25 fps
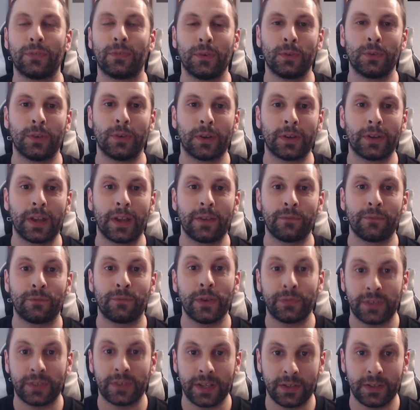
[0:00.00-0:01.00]
you donate
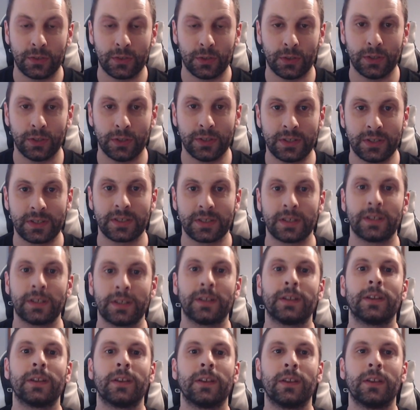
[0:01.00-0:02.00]

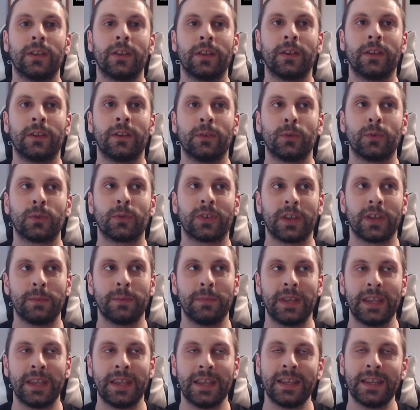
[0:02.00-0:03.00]
$15, you will see
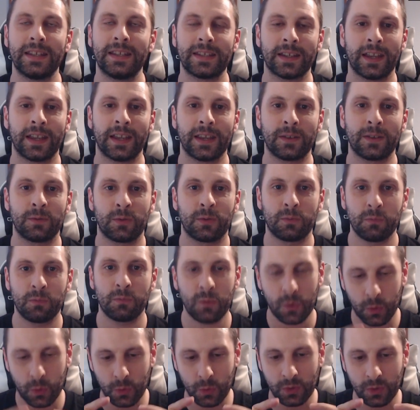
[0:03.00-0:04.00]
me eat a
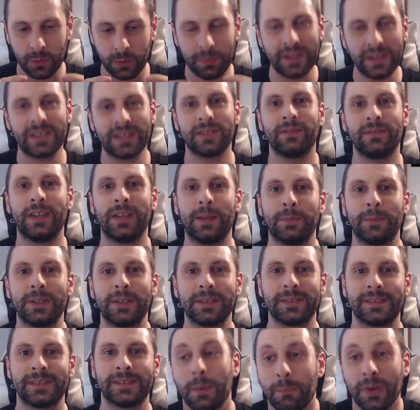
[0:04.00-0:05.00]
quarter piece of lemon.
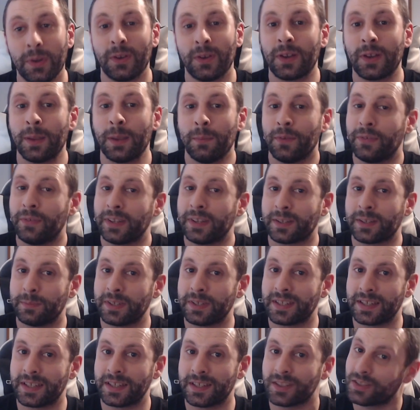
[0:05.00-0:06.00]
But I'll get my
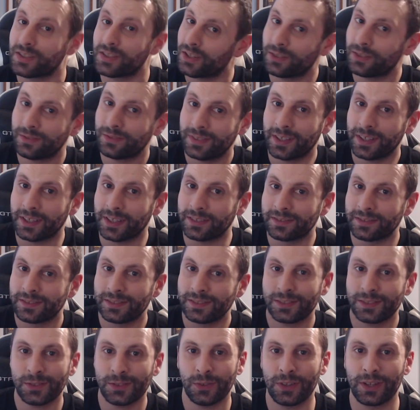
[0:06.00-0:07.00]
vitamins in, so, you know,
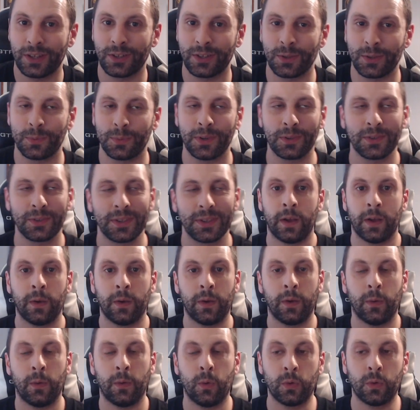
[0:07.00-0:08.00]
it's not the end of the world.
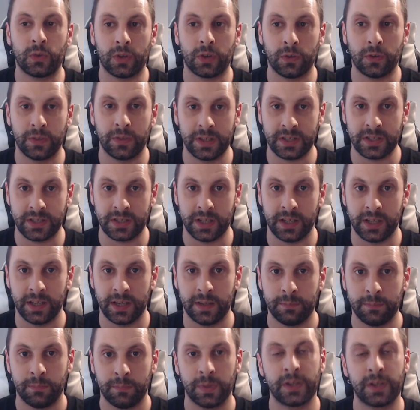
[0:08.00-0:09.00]
Also this
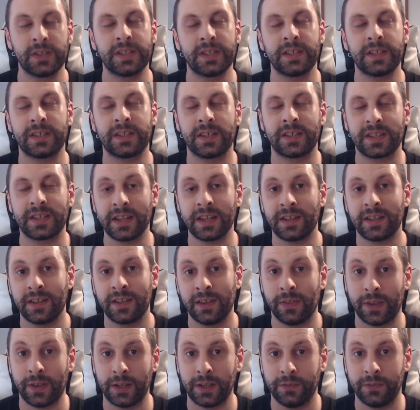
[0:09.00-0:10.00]
year, because it's the
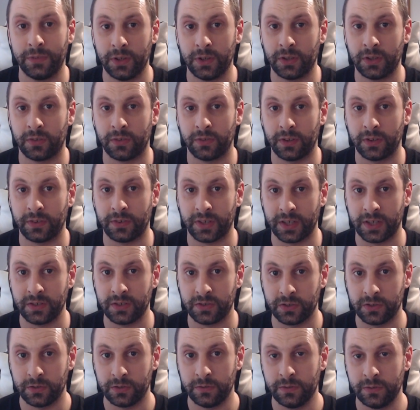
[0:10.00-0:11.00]
60th anniversary of St.
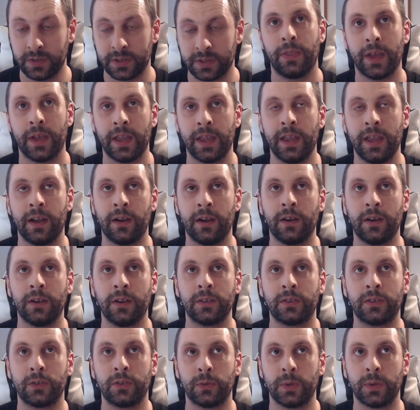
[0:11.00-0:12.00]
Jude's, they are
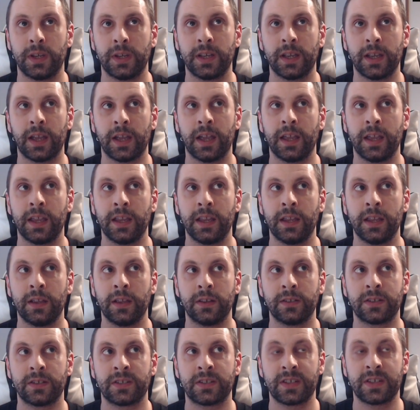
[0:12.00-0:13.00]
doing a
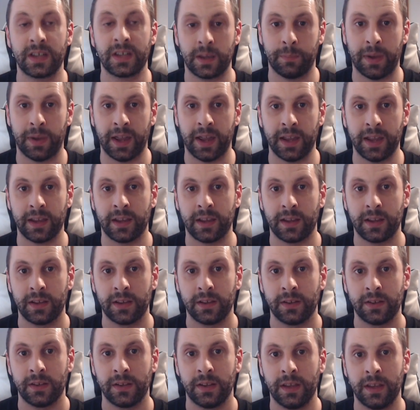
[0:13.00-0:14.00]
sticker pack
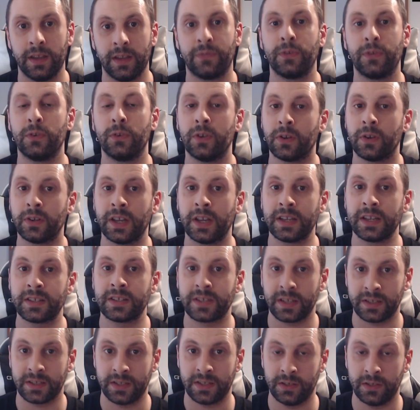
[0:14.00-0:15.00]
if you donate
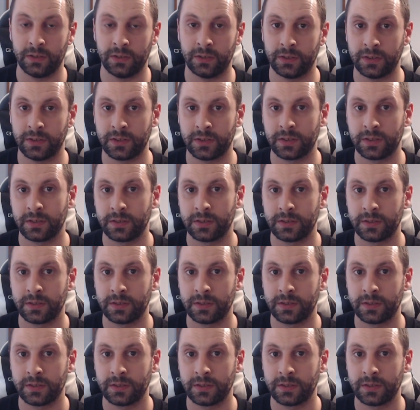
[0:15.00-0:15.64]
$60.